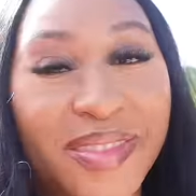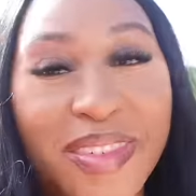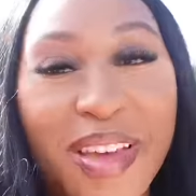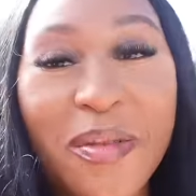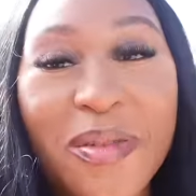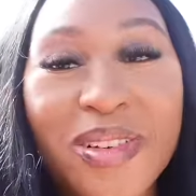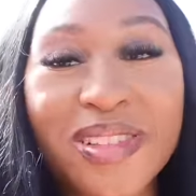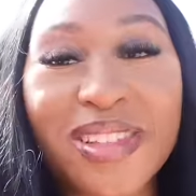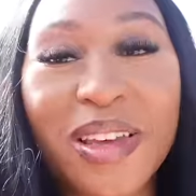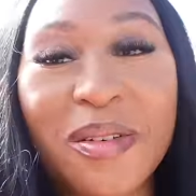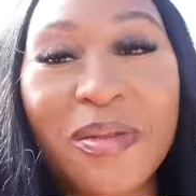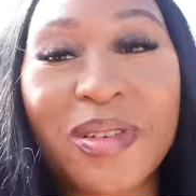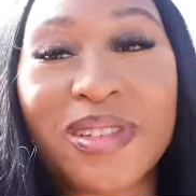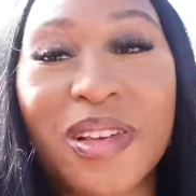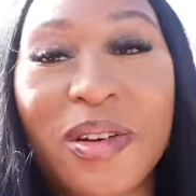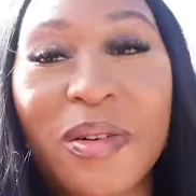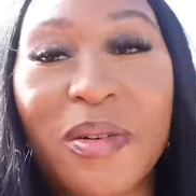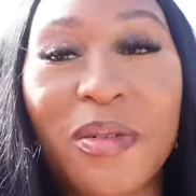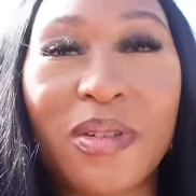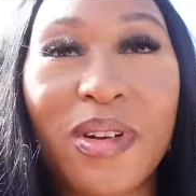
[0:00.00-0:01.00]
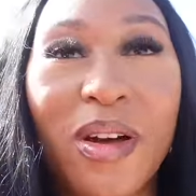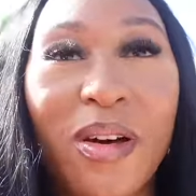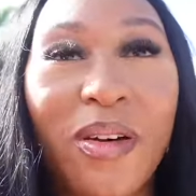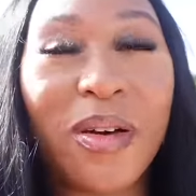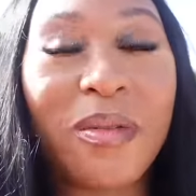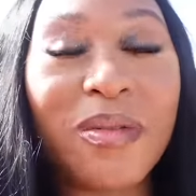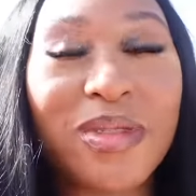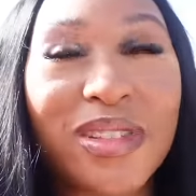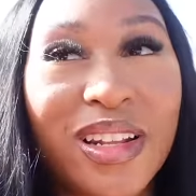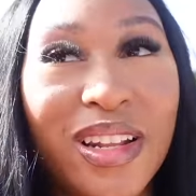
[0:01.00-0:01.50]
it was it was cool though.
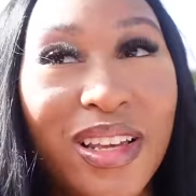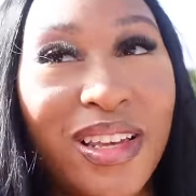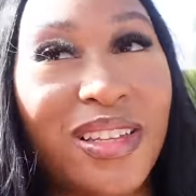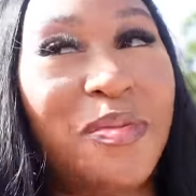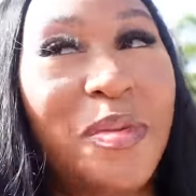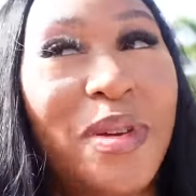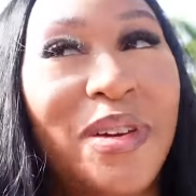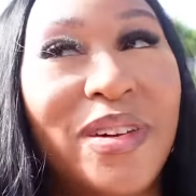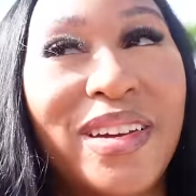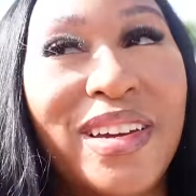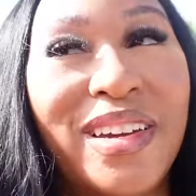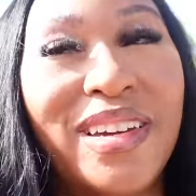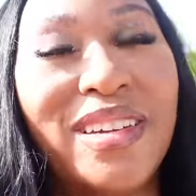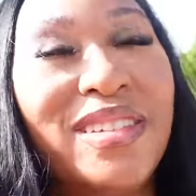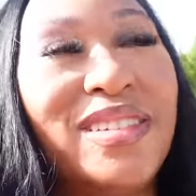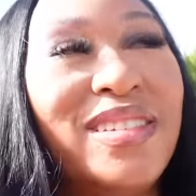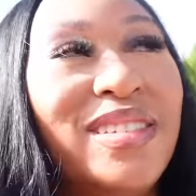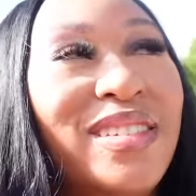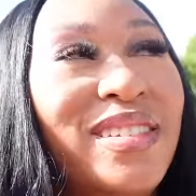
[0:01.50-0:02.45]
It was an experience.